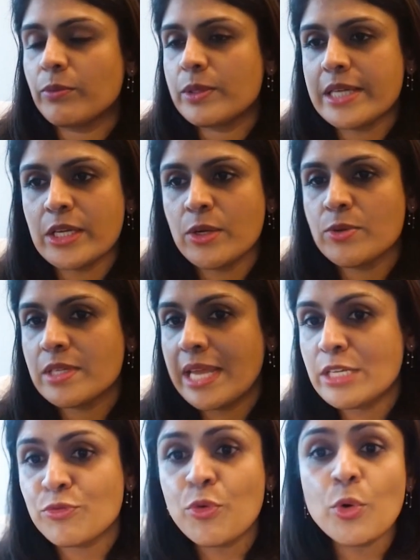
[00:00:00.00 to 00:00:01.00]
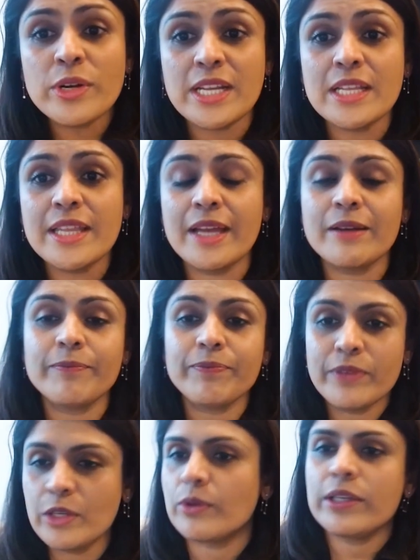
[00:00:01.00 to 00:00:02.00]
was diagnosed at age 40, then,
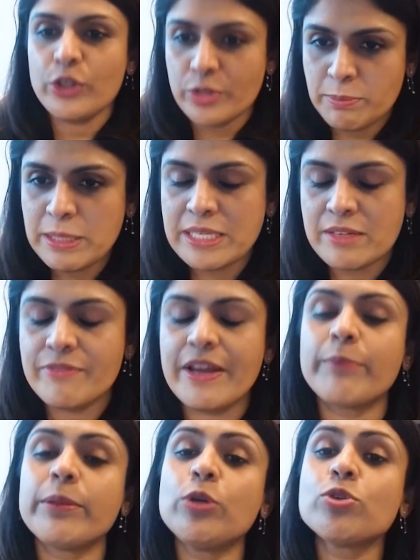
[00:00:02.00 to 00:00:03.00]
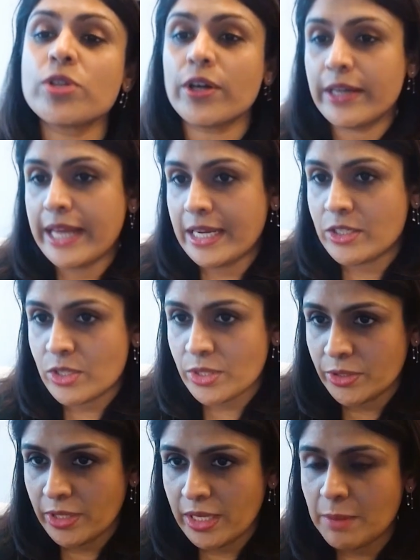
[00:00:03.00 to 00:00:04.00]
in your immediate family, you start at age
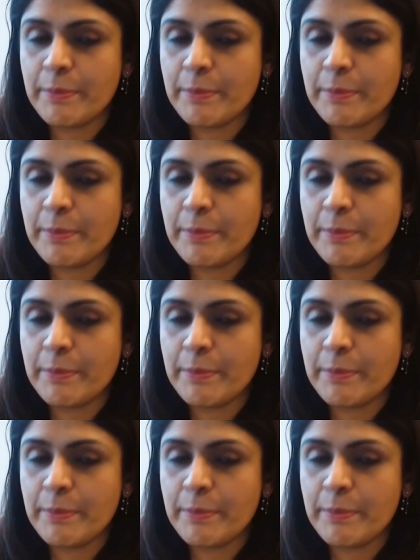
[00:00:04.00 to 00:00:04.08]
30.